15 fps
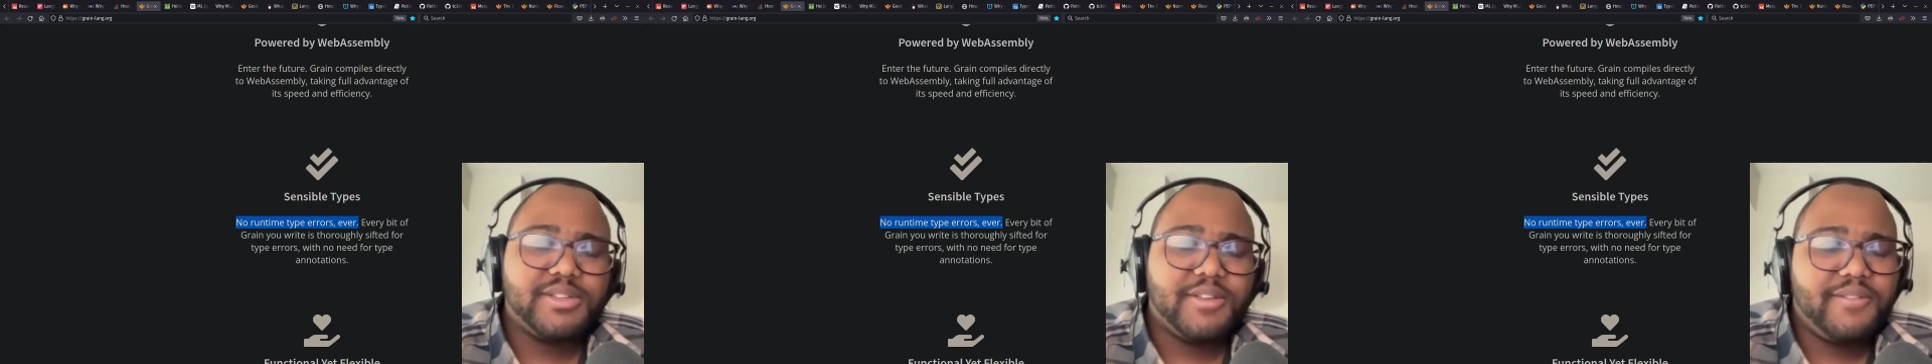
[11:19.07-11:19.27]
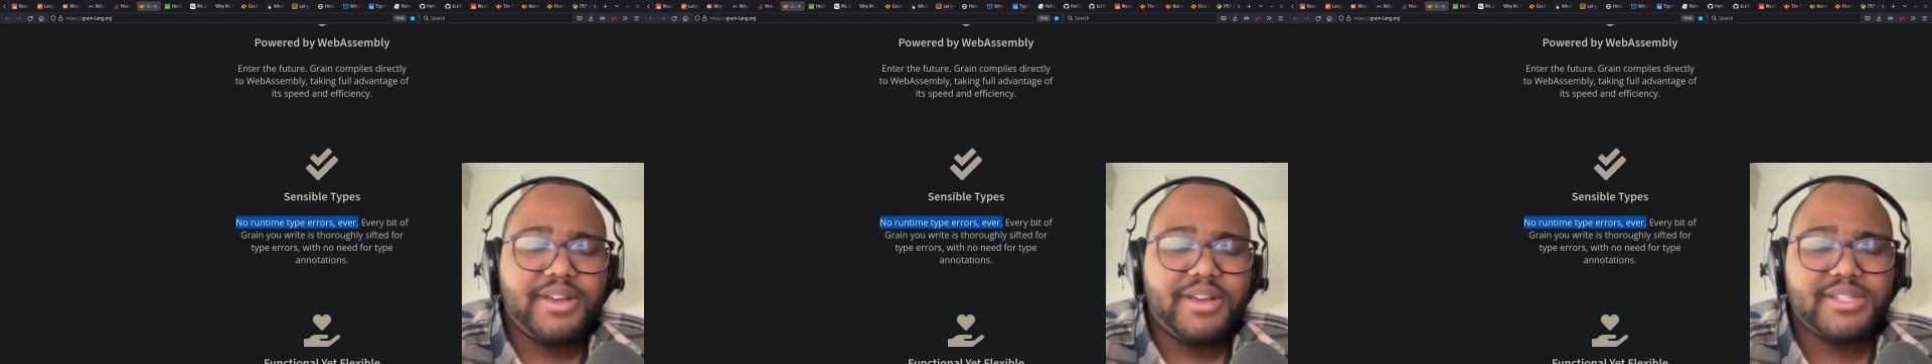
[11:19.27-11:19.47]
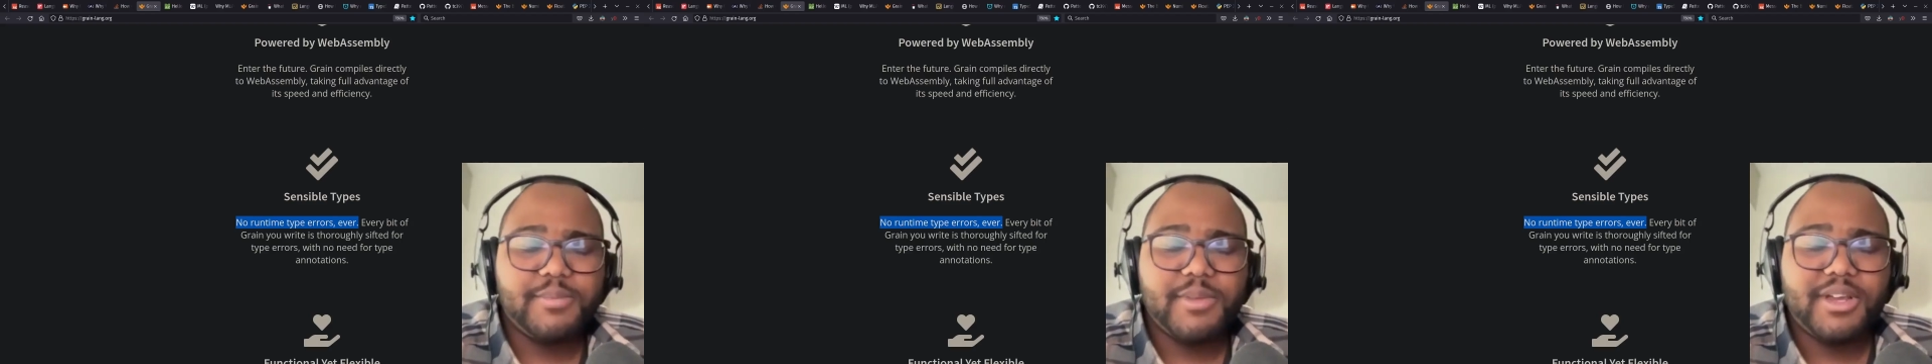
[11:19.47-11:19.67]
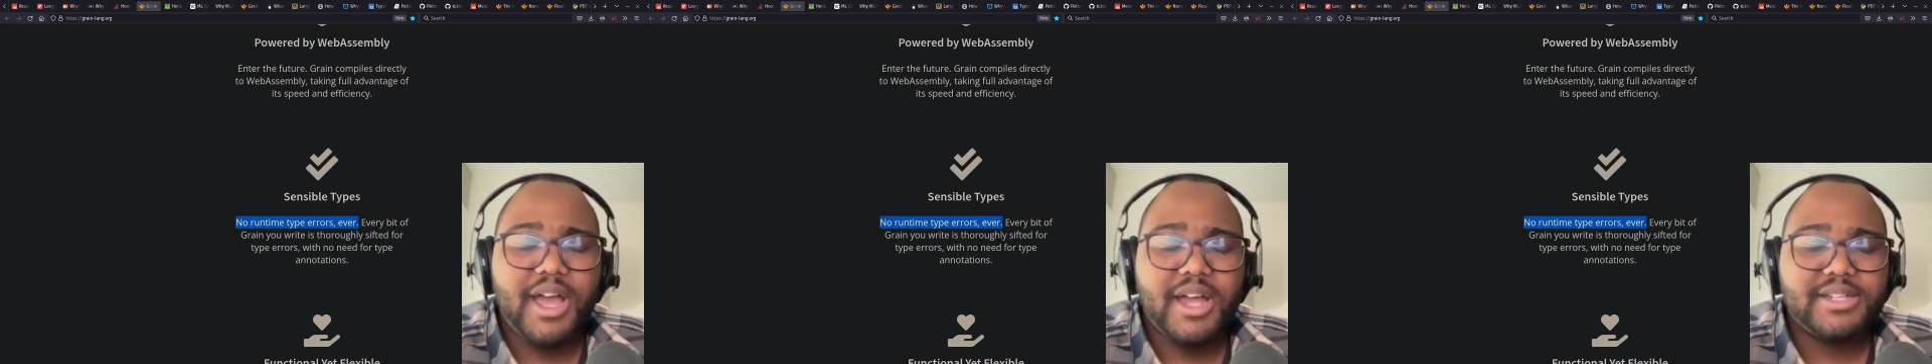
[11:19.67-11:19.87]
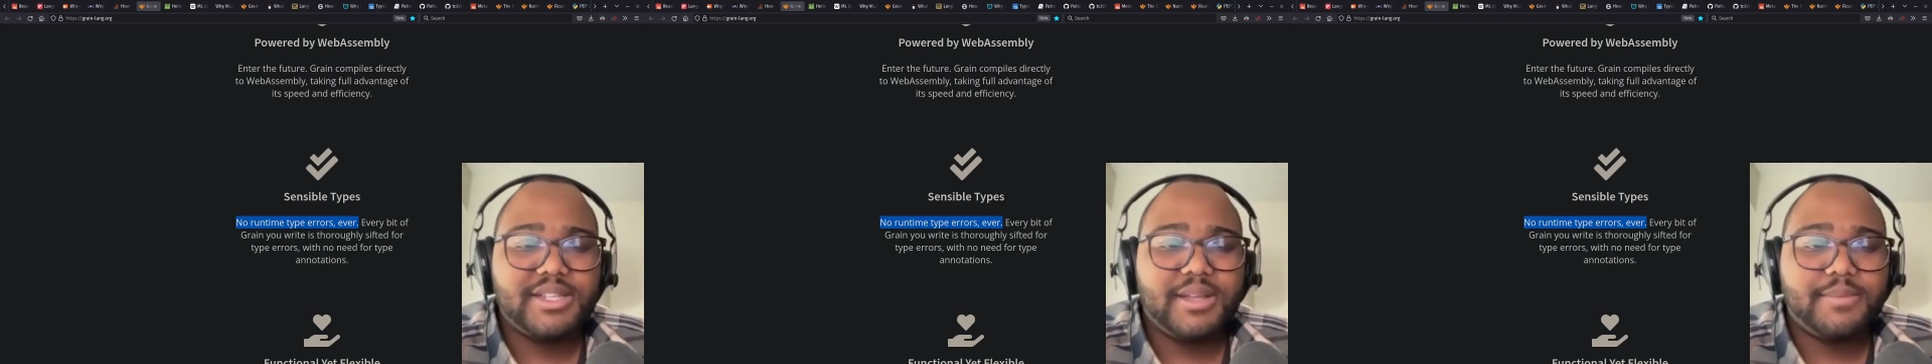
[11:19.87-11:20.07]
So very similar
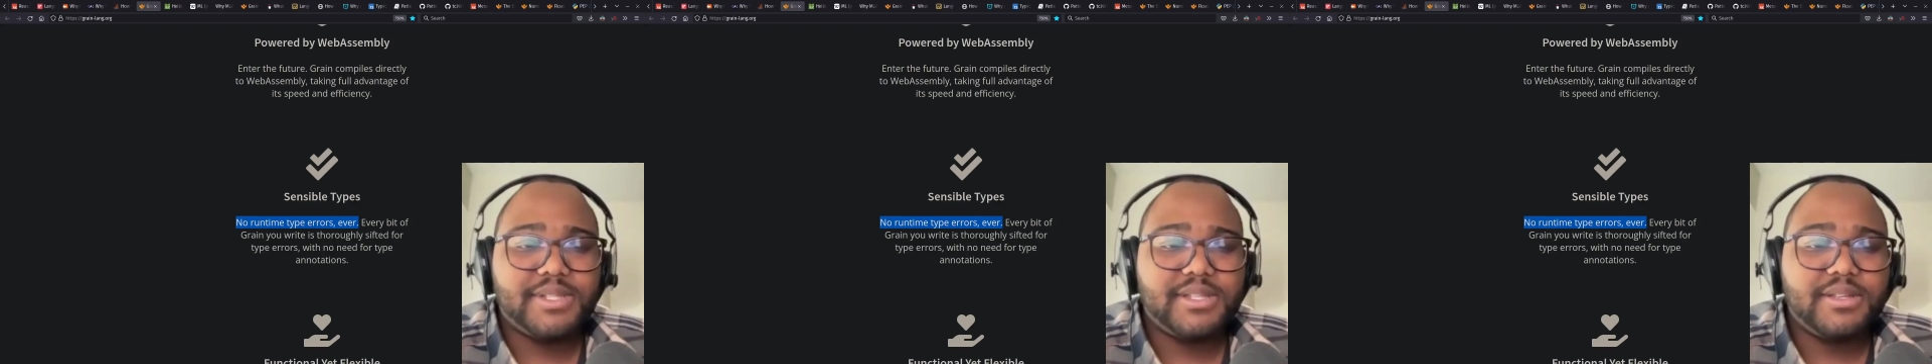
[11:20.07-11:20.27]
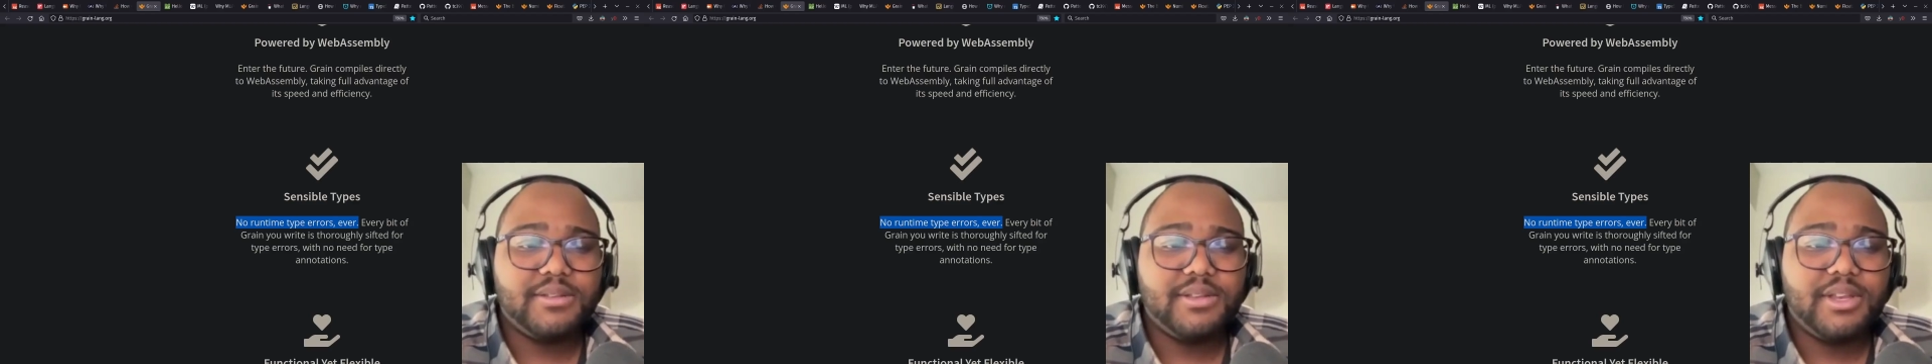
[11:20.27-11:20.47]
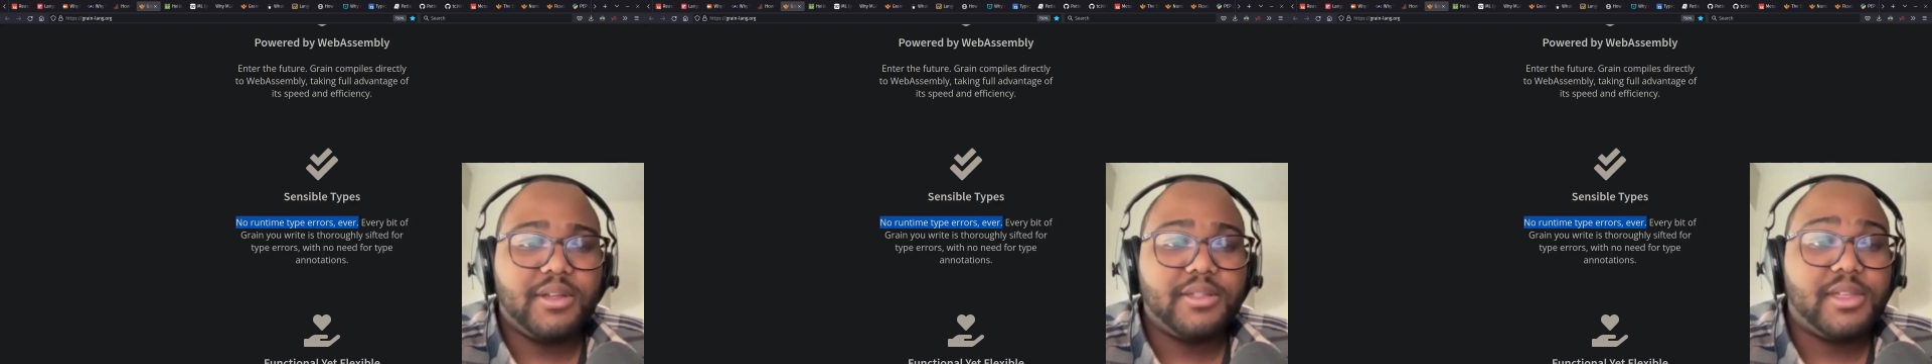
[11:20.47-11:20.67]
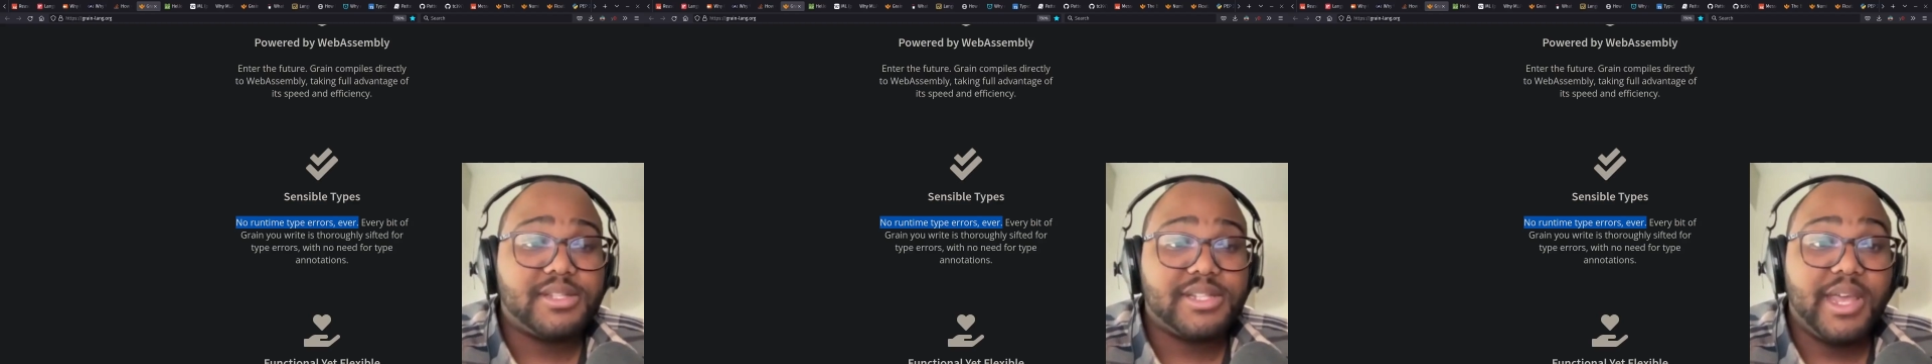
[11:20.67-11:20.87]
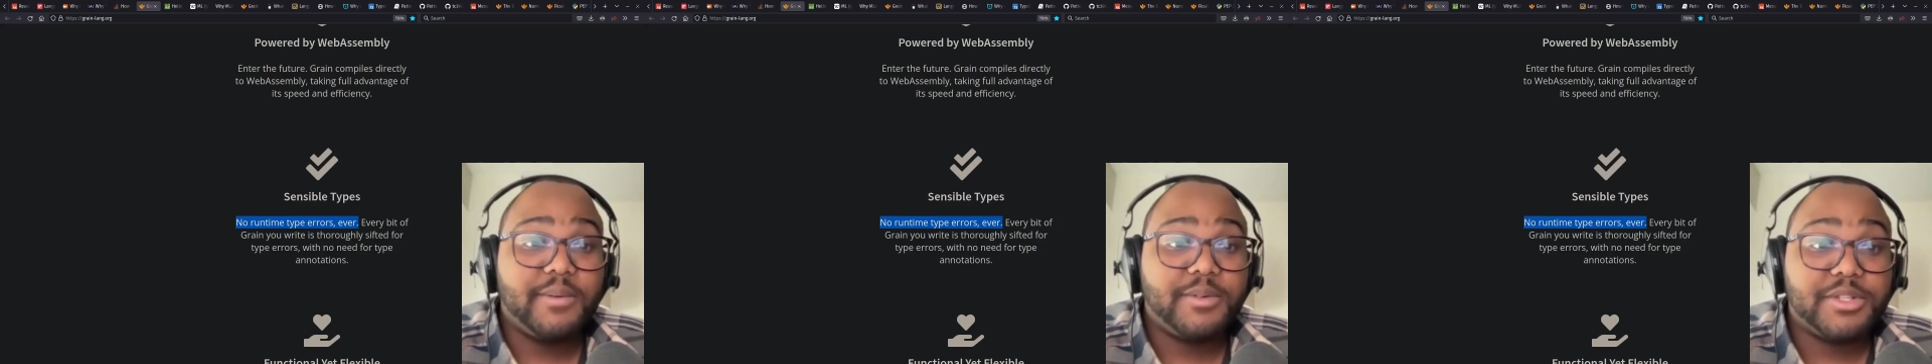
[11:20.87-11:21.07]
concepts to,
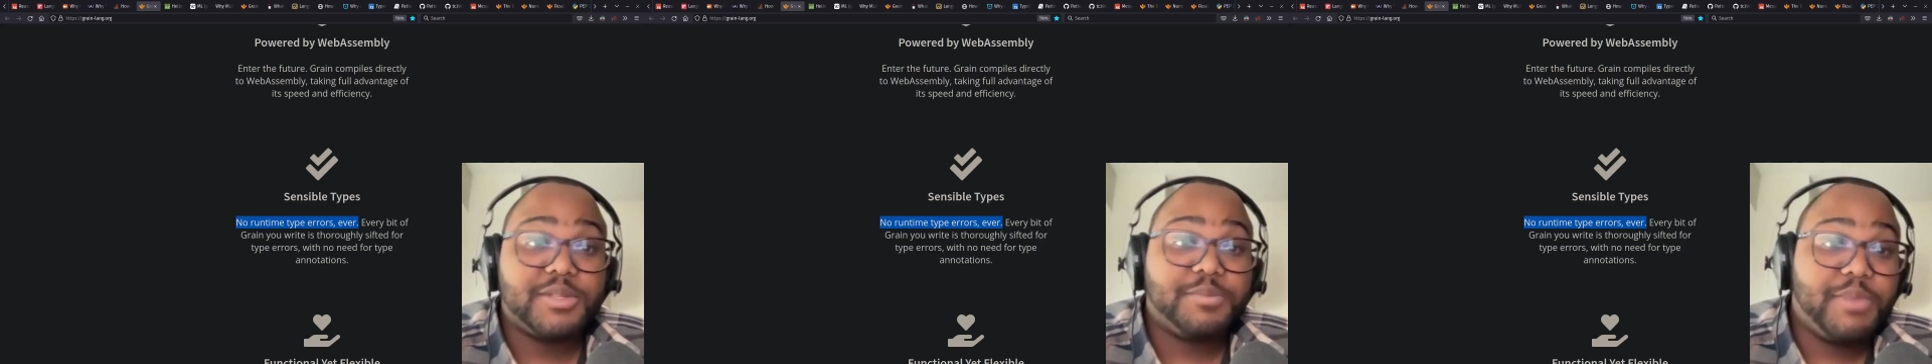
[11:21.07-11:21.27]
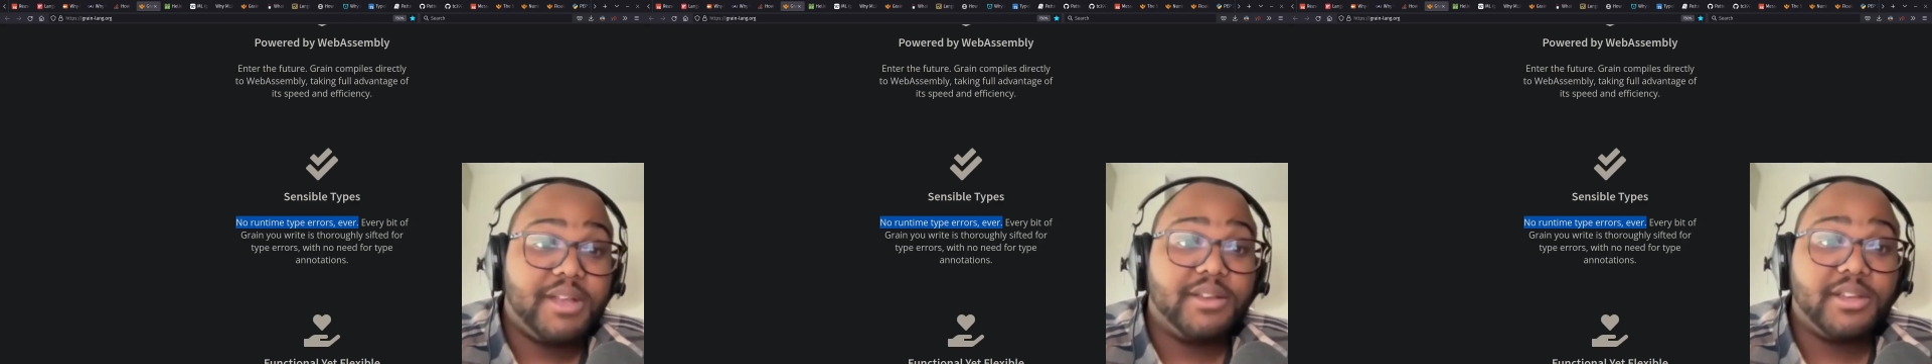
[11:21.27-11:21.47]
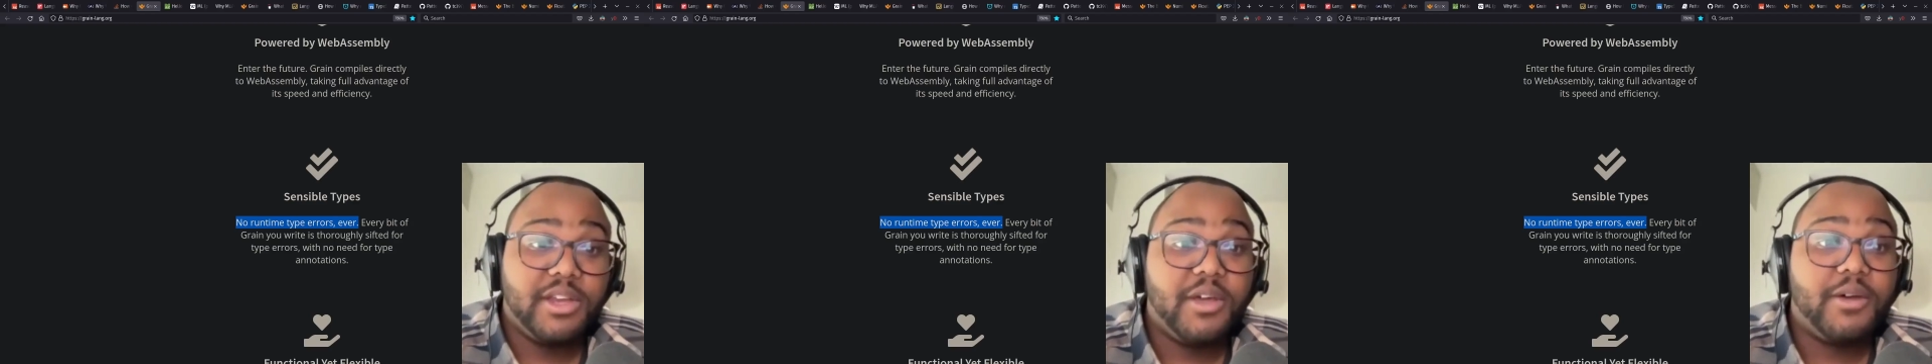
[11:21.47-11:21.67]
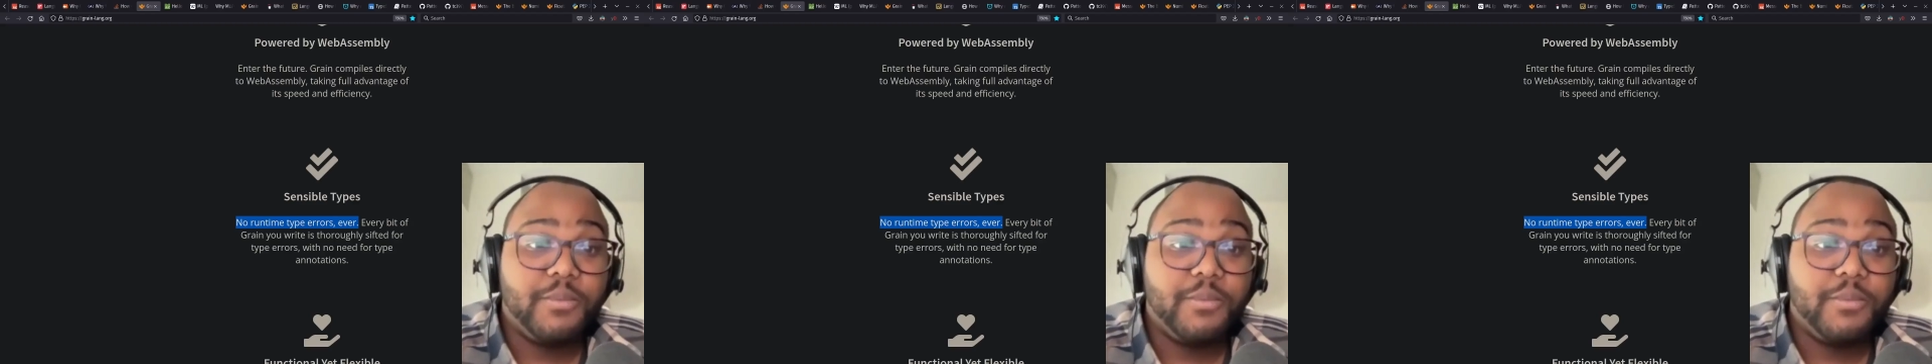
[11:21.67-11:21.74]
those languages, but,